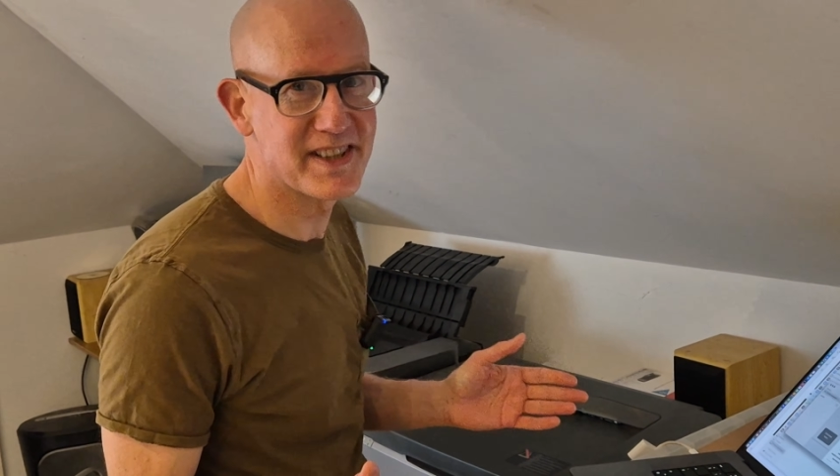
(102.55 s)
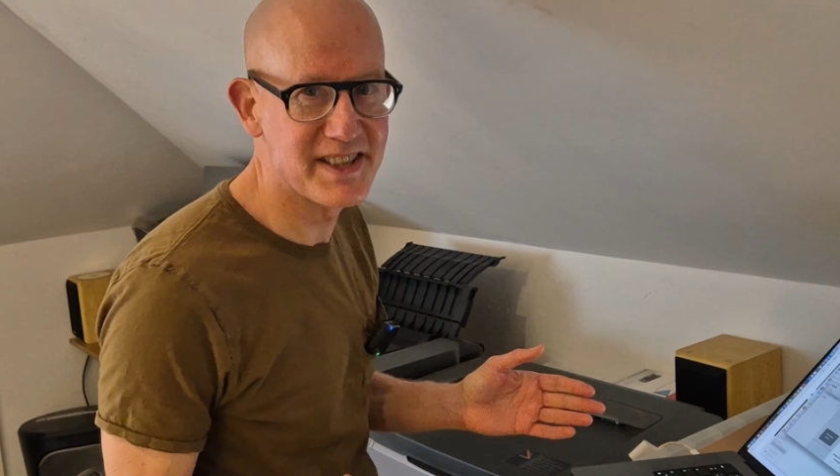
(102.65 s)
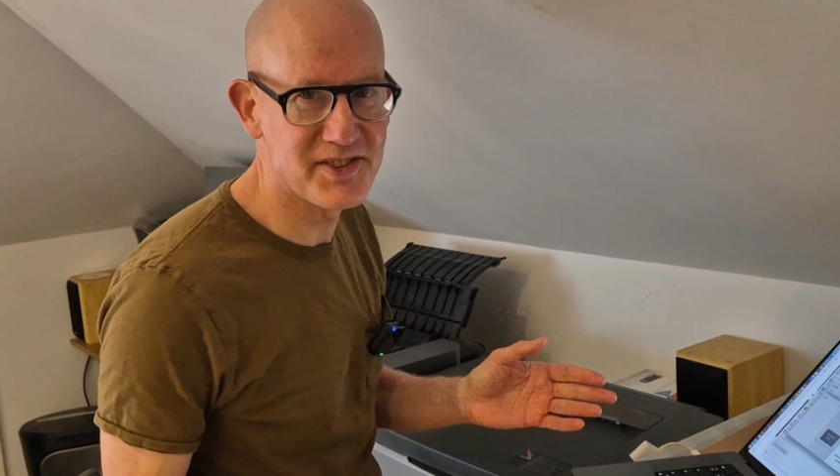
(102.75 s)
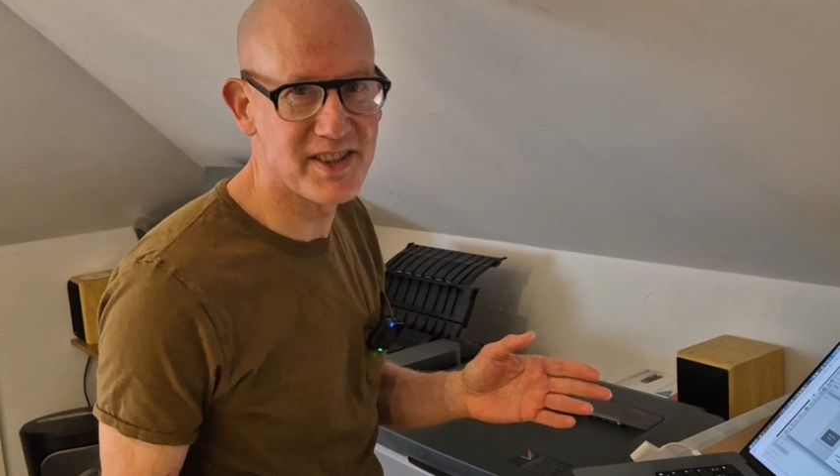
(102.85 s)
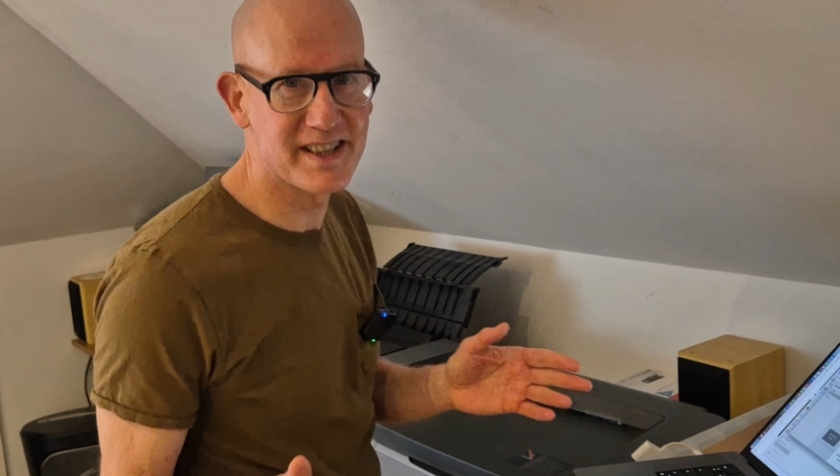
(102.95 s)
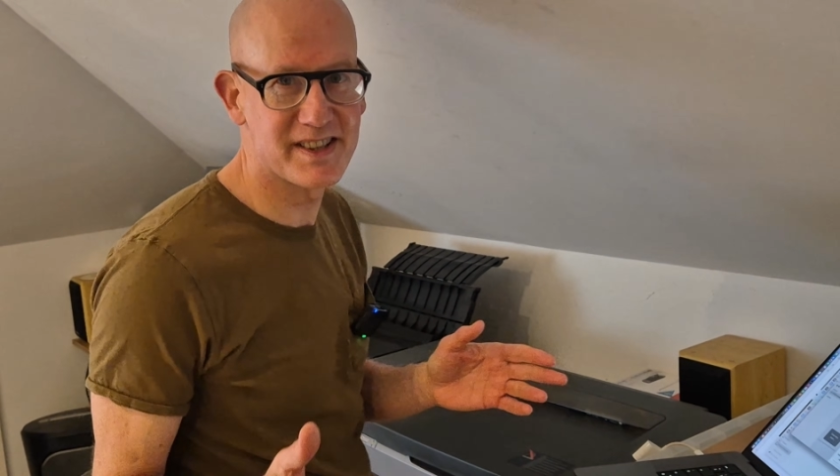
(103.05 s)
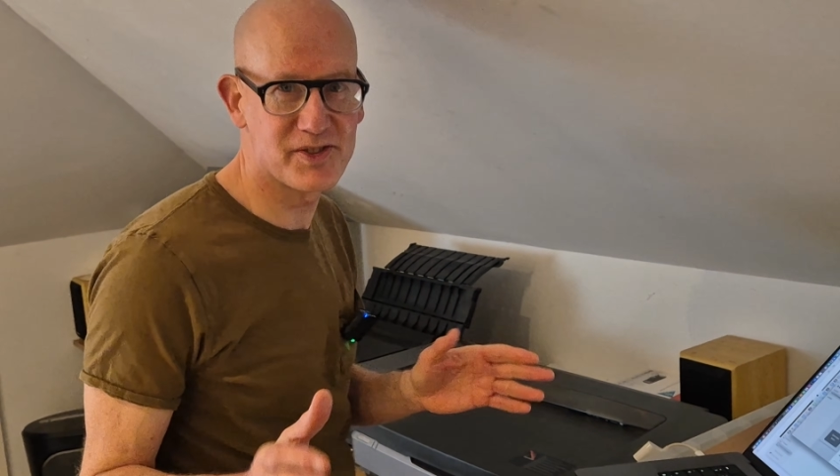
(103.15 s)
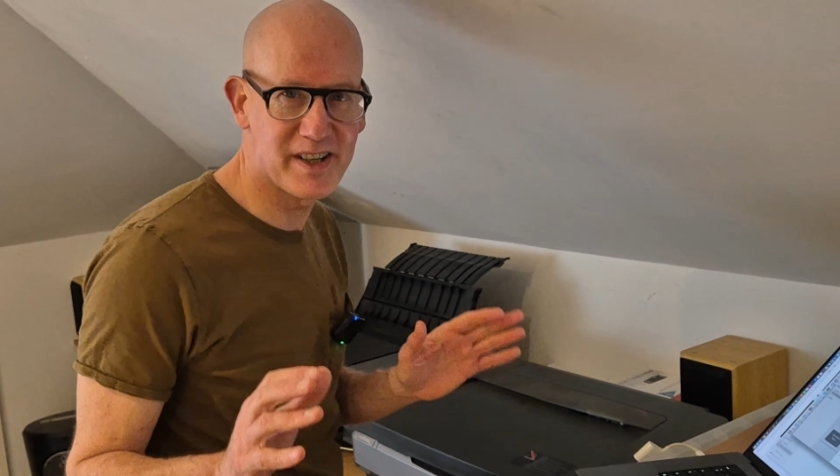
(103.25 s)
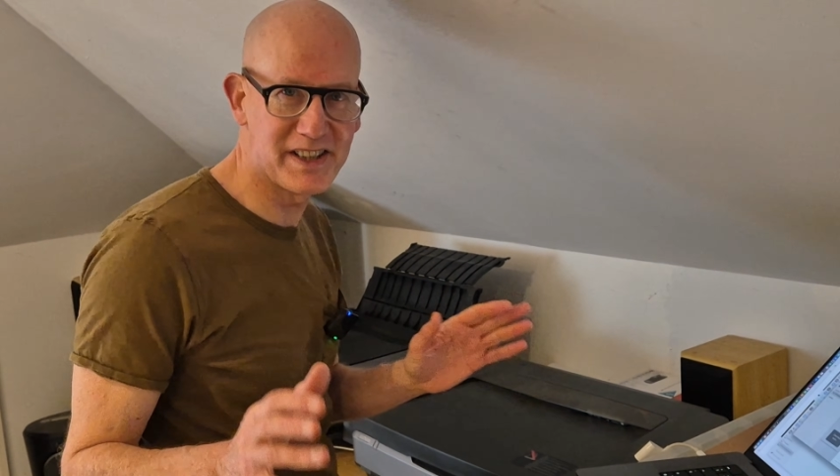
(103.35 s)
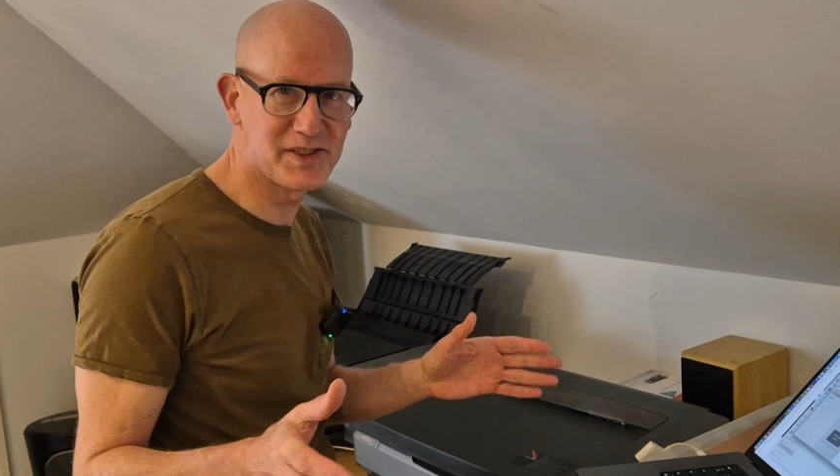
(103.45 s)
Is that
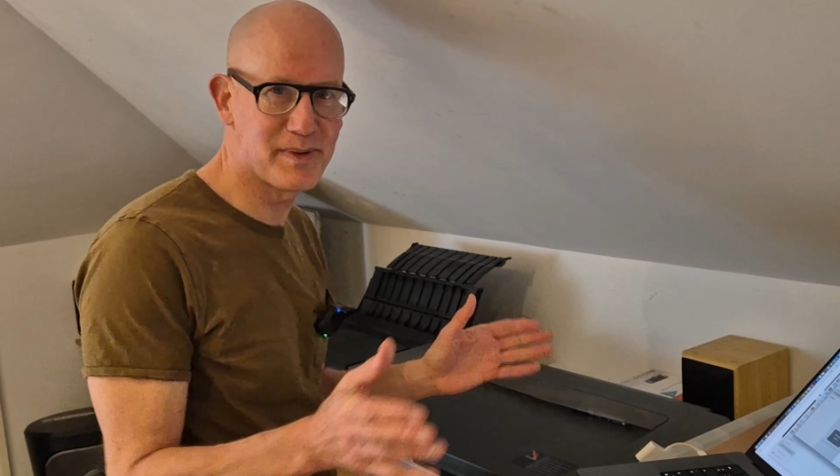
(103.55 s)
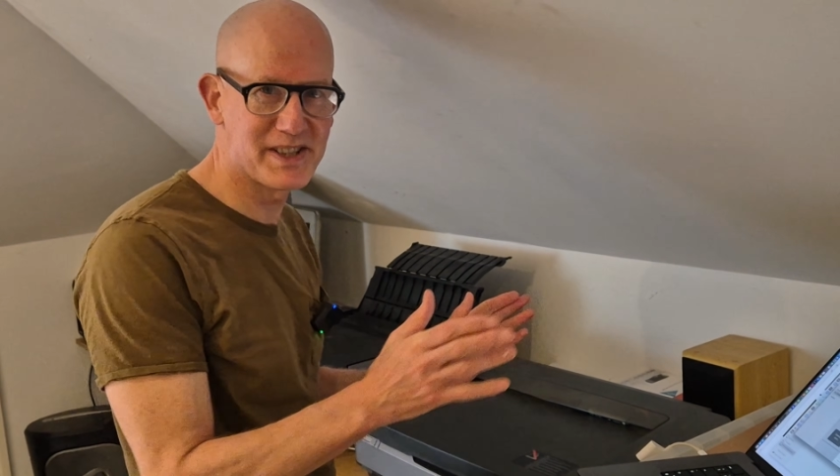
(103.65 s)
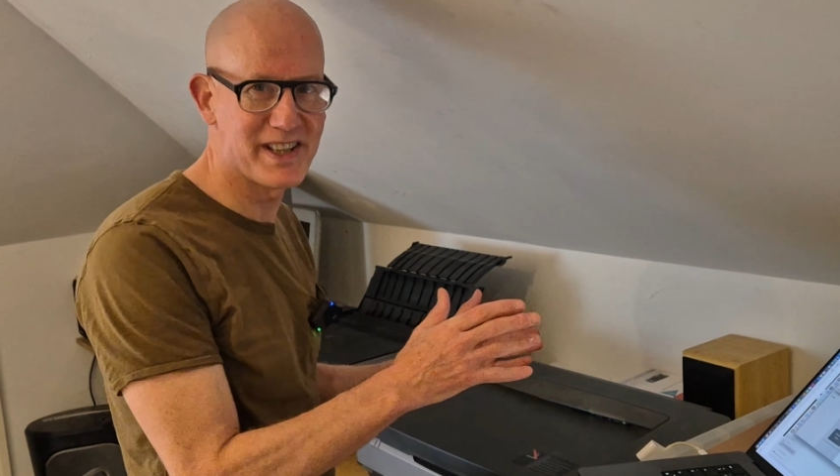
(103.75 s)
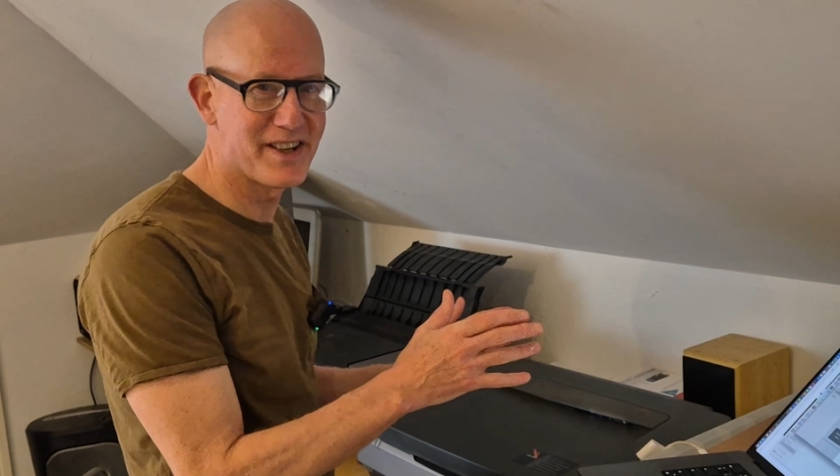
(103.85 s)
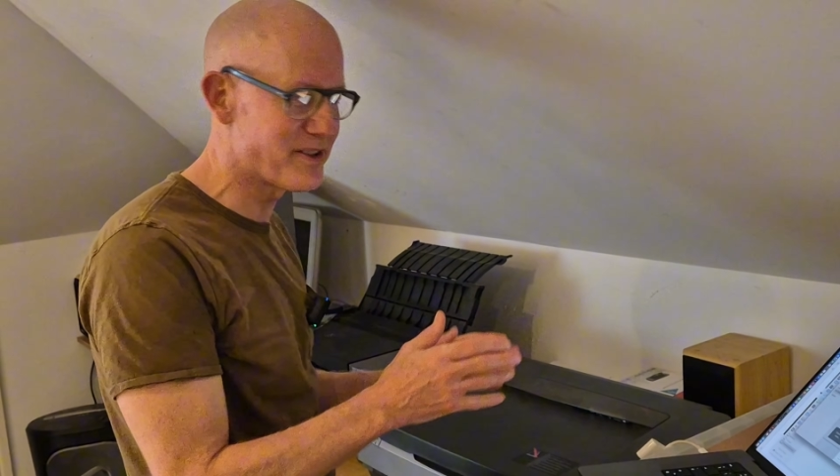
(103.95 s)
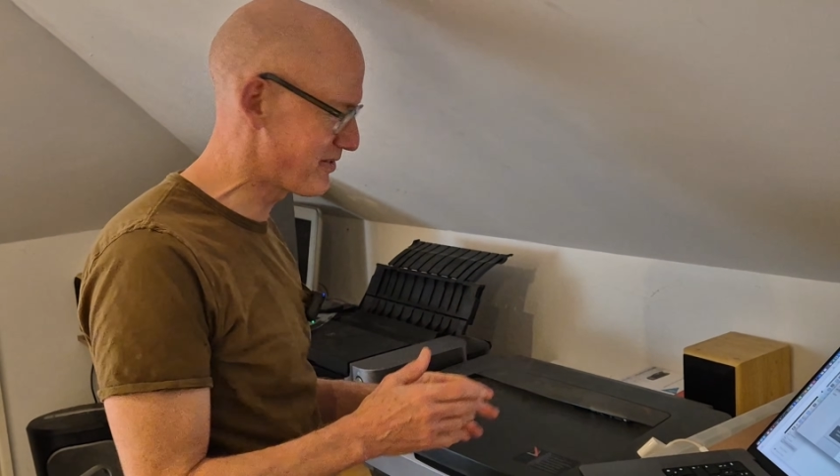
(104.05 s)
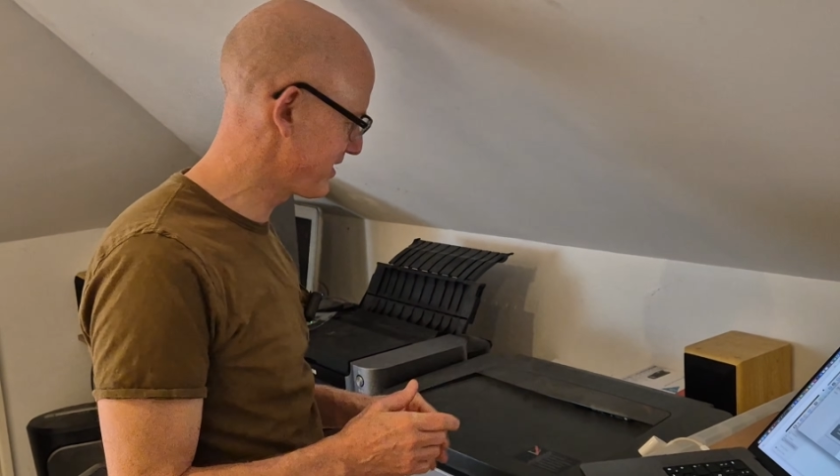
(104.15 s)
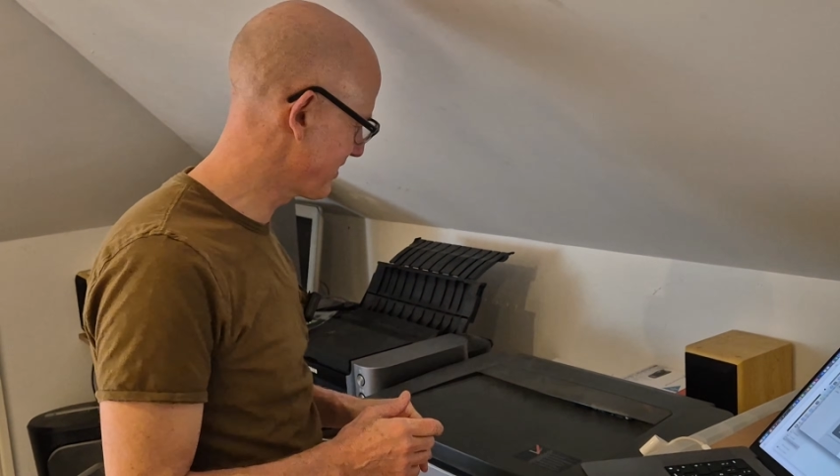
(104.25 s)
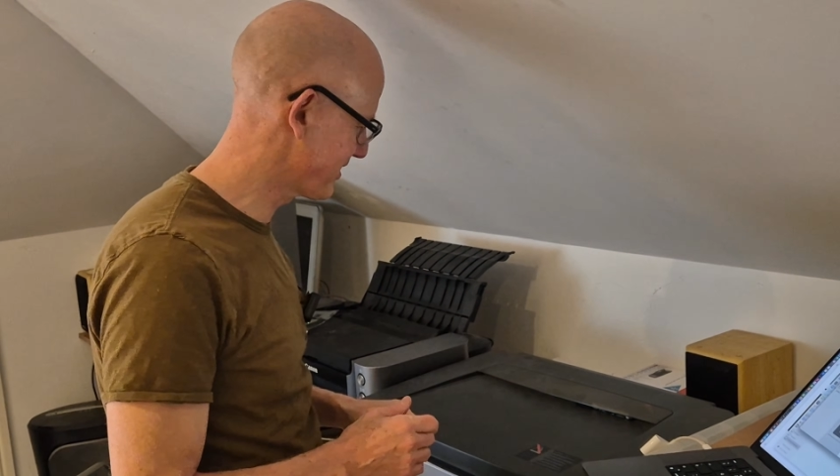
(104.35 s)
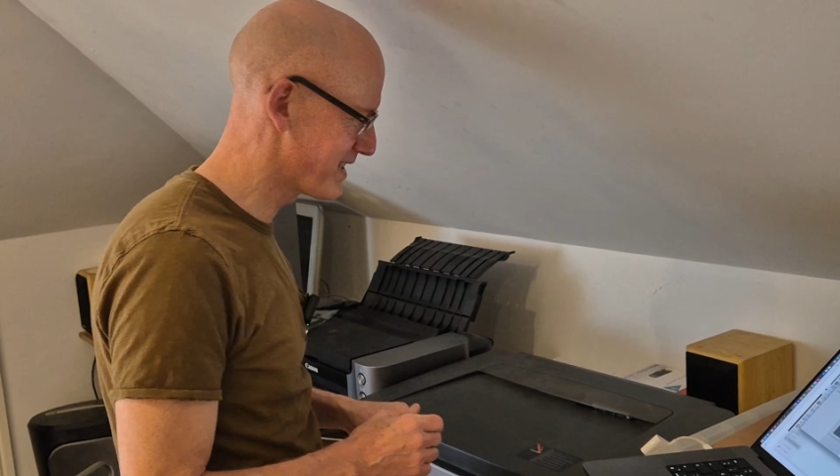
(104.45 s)
try switching it off
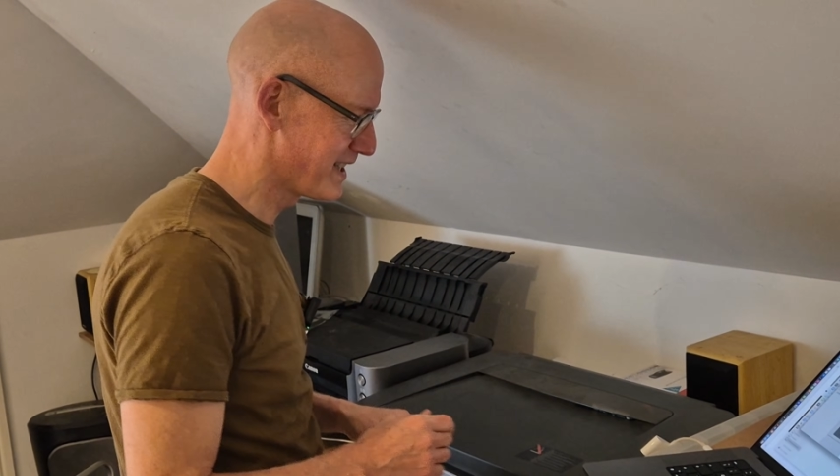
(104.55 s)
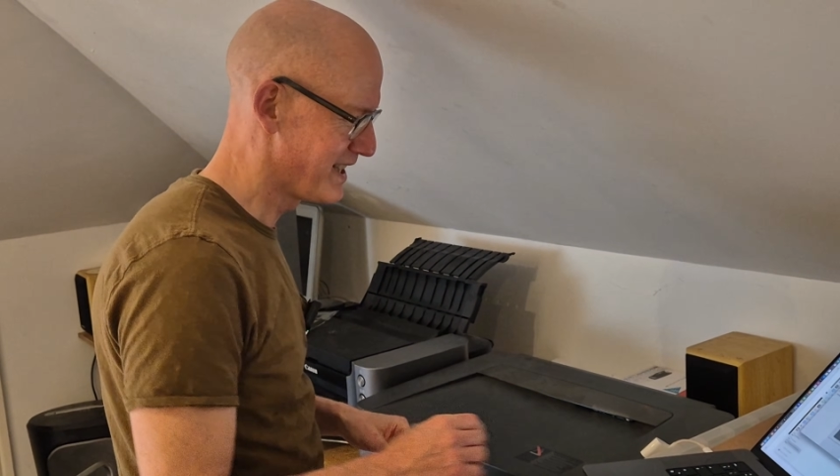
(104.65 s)
and on.